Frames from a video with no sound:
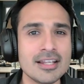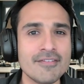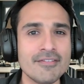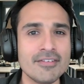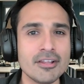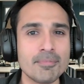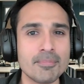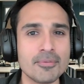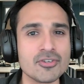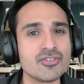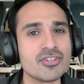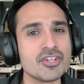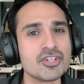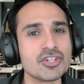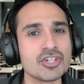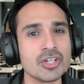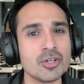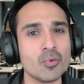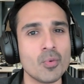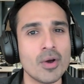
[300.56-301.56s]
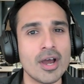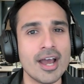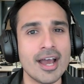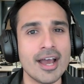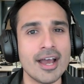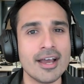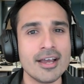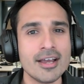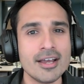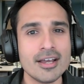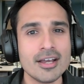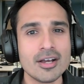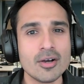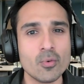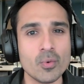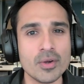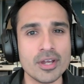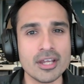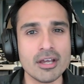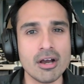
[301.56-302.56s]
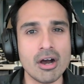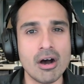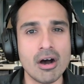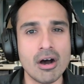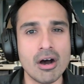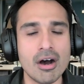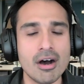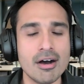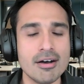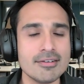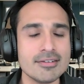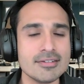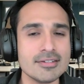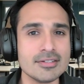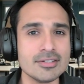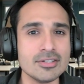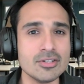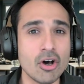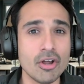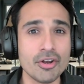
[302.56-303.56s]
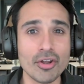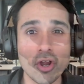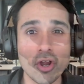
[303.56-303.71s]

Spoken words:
level of precision where we are not